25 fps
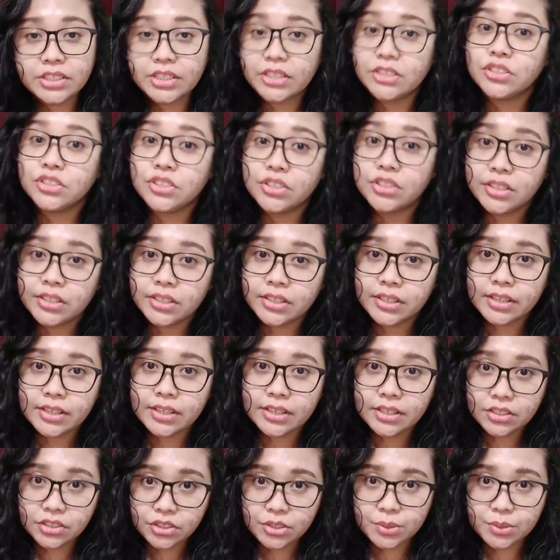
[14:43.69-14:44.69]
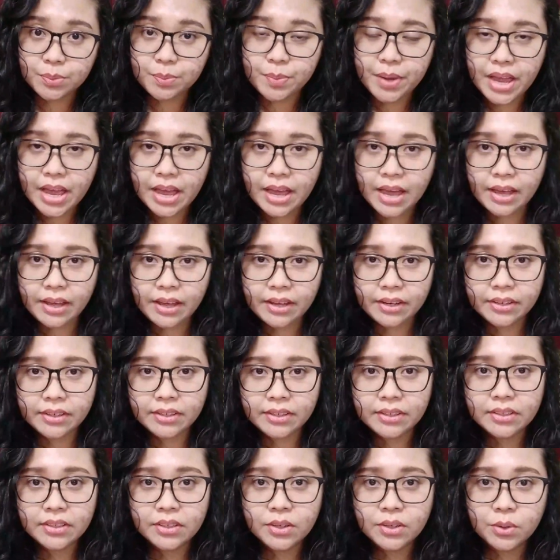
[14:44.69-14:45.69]
teaching in
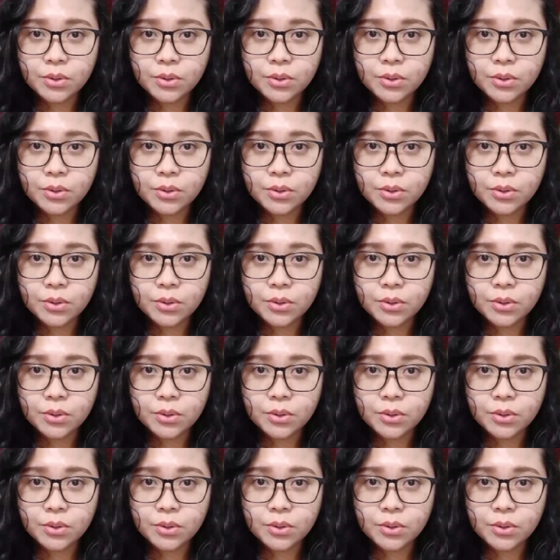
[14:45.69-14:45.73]
Japan